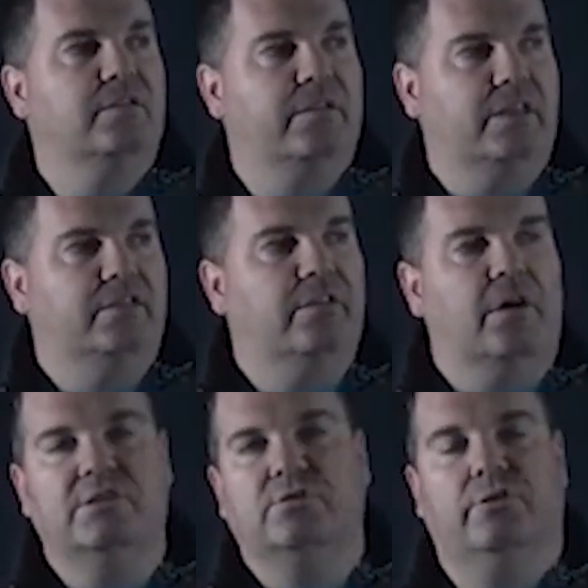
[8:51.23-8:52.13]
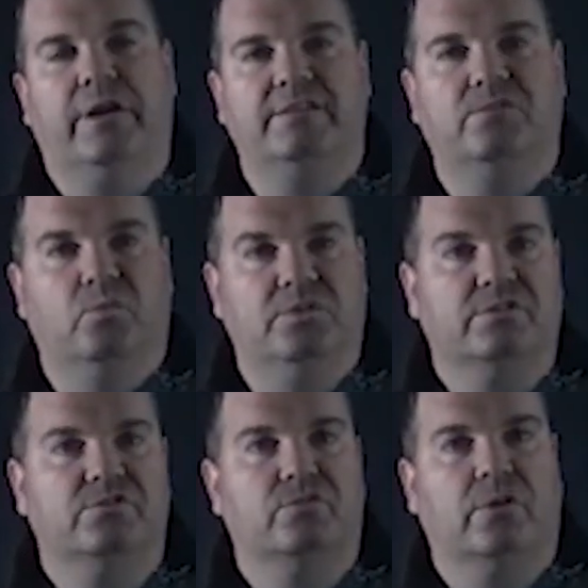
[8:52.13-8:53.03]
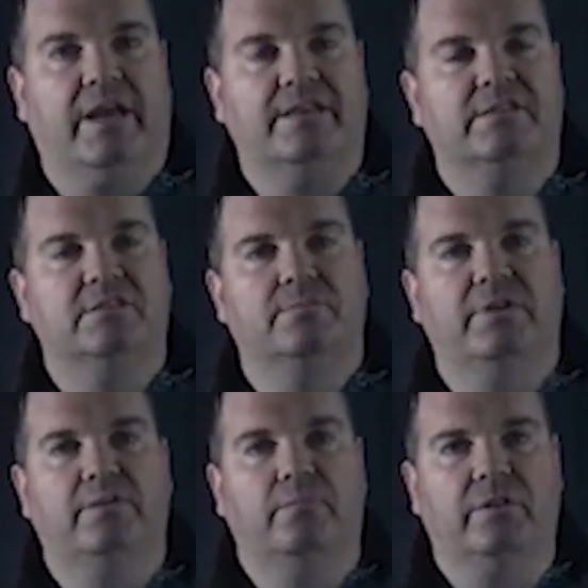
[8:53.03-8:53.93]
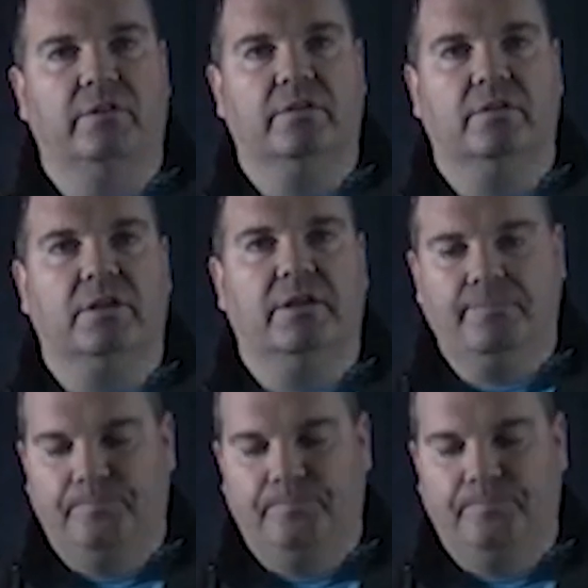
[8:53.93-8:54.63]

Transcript: than the hydrochloric acid was a strong acid to begin with, okay?